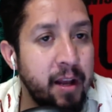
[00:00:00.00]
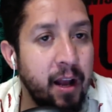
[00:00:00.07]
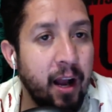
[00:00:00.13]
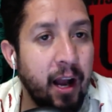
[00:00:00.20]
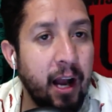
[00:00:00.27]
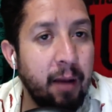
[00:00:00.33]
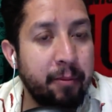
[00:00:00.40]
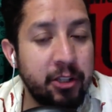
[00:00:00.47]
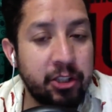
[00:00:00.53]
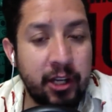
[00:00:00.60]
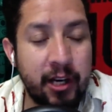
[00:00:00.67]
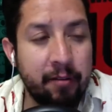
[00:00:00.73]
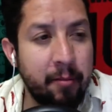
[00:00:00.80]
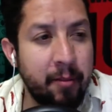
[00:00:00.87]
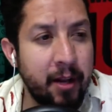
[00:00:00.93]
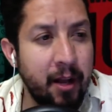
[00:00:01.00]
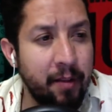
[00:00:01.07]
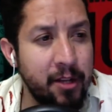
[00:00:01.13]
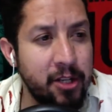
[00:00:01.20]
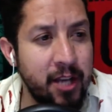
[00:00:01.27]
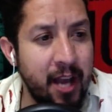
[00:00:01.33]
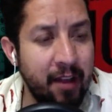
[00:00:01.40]
I appreciate everybody on
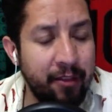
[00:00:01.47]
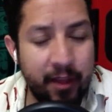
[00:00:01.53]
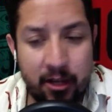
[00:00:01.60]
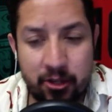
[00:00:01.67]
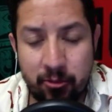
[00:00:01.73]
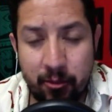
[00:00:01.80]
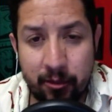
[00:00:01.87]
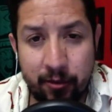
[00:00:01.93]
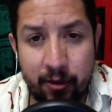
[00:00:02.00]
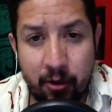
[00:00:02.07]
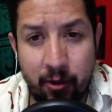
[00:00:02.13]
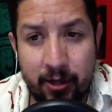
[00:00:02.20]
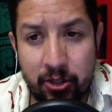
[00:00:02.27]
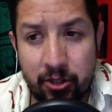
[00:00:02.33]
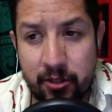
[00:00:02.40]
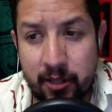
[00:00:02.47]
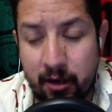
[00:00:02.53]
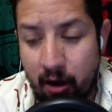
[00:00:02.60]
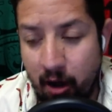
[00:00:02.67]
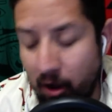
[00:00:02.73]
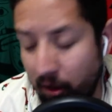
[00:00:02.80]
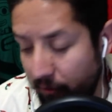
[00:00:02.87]
the chat. Thank you so much for your questions, and
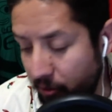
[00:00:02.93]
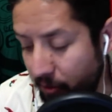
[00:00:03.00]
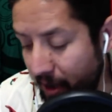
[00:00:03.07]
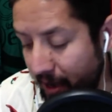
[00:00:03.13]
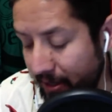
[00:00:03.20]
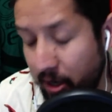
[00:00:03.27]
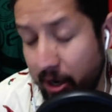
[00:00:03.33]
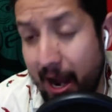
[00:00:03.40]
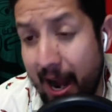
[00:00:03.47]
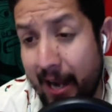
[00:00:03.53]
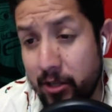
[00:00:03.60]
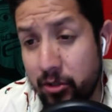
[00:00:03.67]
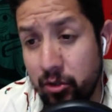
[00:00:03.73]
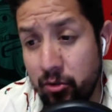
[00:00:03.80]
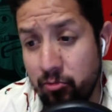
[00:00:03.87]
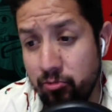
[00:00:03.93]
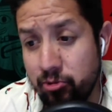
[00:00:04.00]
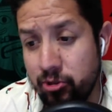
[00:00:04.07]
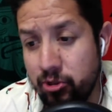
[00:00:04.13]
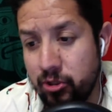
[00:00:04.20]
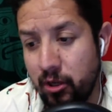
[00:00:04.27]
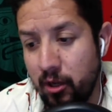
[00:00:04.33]
all of you guys on
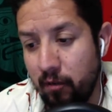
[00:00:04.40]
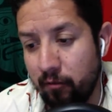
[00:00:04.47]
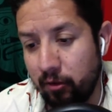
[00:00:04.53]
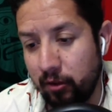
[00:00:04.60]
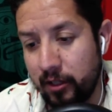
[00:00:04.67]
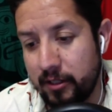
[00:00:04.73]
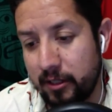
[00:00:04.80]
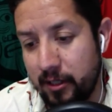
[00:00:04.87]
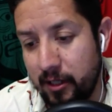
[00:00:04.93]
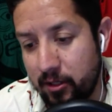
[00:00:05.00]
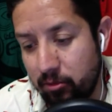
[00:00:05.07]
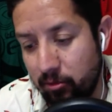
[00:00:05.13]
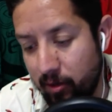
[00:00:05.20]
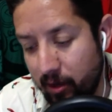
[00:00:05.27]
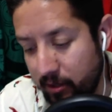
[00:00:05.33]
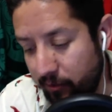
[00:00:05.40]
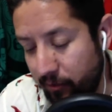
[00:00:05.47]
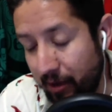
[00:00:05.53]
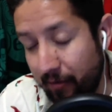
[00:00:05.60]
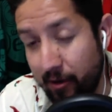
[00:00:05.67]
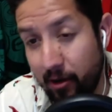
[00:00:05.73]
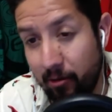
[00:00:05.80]
iTunes for listening to us. If you
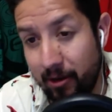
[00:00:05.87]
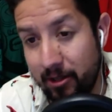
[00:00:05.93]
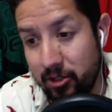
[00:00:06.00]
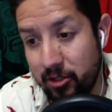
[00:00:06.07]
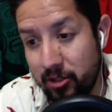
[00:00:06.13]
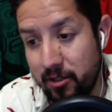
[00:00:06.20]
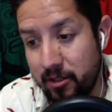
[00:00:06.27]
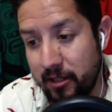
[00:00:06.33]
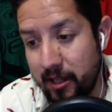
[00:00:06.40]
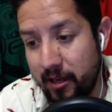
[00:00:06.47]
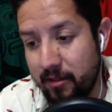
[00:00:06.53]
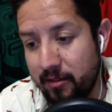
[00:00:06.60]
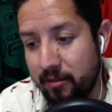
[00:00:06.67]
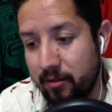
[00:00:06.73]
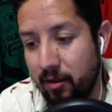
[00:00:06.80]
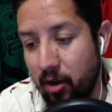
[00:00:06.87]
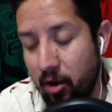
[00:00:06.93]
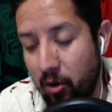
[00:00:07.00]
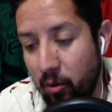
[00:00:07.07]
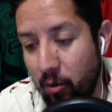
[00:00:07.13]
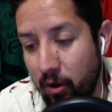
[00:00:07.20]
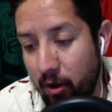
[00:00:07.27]
have any questions, let us
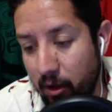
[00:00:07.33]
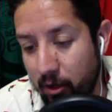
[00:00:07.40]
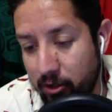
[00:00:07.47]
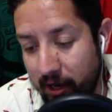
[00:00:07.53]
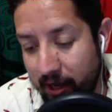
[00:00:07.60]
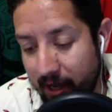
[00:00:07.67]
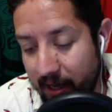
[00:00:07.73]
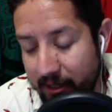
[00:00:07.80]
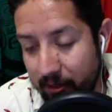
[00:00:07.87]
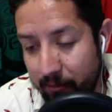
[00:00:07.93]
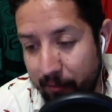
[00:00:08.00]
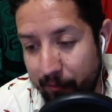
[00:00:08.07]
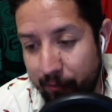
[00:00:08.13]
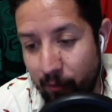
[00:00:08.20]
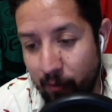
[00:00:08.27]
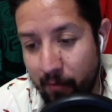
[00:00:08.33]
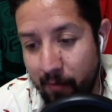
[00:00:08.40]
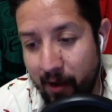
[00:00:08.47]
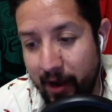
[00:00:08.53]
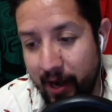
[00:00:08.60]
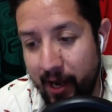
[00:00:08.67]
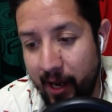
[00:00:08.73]
know. Try to get us to before
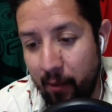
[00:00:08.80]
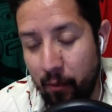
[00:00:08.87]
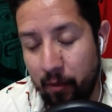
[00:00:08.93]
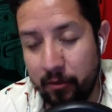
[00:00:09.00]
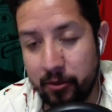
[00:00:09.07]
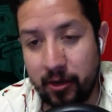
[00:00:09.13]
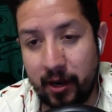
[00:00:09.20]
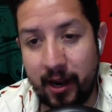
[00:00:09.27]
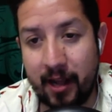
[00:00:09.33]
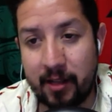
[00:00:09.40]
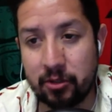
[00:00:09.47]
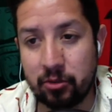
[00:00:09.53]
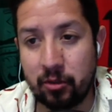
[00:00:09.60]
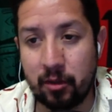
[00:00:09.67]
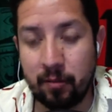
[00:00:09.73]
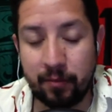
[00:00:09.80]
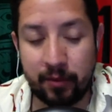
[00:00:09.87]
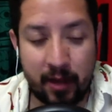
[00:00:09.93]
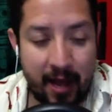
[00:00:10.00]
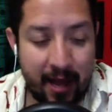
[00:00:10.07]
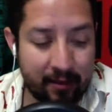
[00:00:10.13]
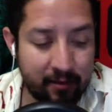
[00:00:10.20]
Monday, and we will try to answer them
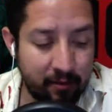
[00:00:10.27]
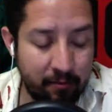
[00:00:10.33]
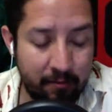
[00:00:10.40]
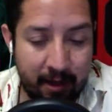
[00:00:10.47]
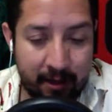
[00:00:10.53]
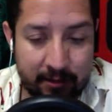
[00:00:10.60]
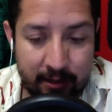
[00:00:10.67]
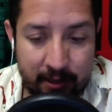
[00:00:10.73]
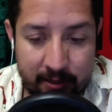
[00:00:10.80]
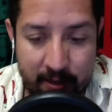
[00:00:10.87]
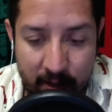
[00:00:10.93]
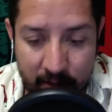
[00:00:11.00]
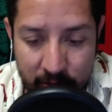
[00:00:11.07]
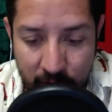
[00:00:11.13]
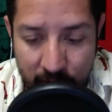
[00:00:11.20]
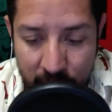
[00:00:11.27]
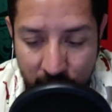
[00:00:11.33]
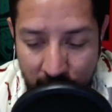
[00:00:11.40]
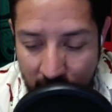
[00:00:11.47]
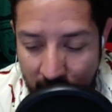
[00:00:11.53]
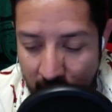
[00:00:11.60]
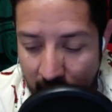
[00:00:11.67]
at Mexican Soccer Show on
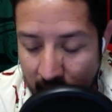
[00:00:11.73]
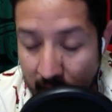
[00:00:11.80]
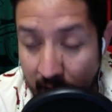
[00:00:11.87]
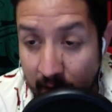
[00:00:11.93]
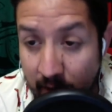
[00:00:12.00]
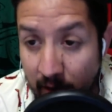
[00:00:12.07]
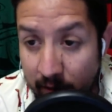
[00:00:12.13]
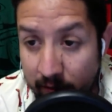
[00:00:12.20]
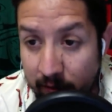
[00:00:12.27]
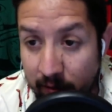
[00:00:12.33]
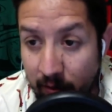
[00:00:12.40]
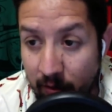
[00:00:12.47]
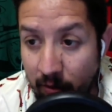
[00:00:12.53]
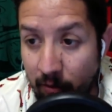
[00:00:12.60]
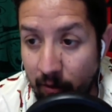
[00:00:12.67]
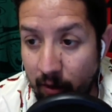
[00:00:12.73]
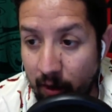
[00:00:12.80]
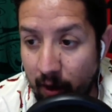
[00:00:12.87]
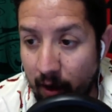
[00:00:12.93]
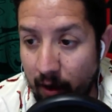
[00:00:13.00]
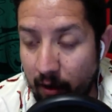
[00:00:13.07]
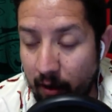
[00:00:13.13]
Twitter and also
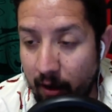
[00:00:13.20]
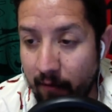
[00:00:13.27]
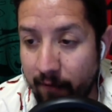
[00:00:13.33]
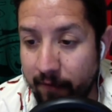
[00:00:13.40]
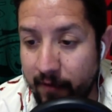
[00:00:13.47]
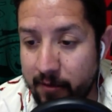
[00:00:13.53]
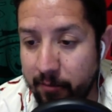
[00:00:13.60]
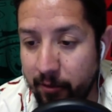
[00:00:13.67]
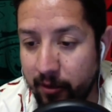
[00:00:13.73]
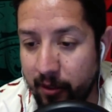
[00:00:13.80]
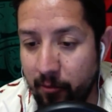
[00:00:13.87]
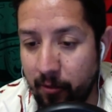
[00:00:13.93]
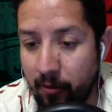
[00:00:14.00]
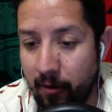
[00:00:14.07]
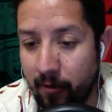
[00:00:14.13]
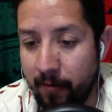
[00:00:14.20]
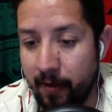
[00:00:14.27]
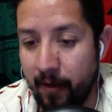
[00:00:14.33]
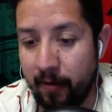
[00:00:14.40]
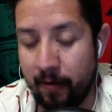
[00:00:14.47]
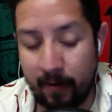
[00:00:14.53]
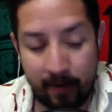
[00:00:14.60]
on Facebook that we're on
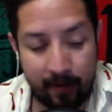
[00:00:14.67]
there.